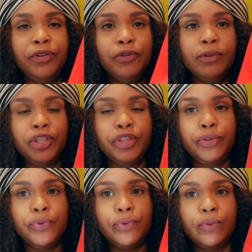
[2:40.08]
do with
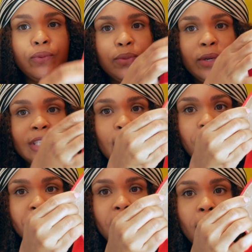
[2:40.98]
shoes was once I
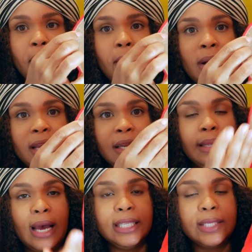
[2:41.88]
bring them home, I get a
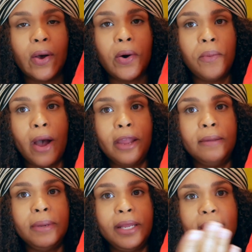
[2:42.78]
Lysol
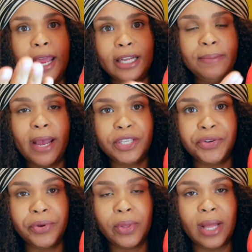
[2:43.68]
wipe, an
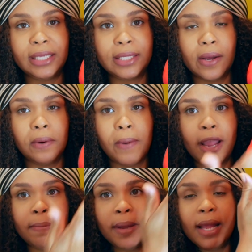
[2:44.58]
antibacterial Lysol
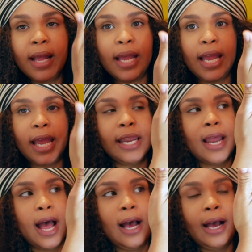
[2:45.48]
wipe,
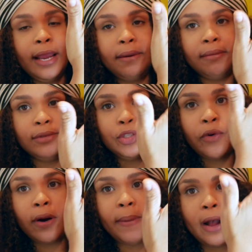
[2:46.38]
and I
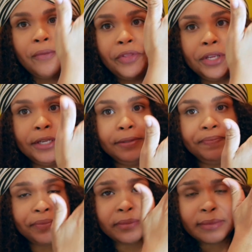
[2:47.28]
scrub out the
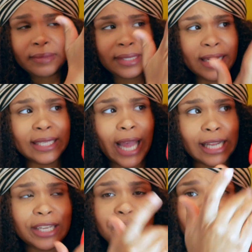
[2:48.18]

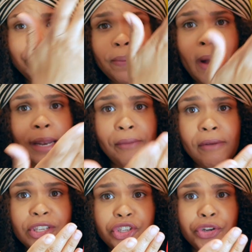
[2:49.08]
sides of the shoe, the bottom
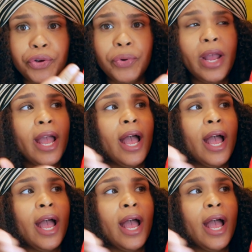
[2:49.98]
of the shoe.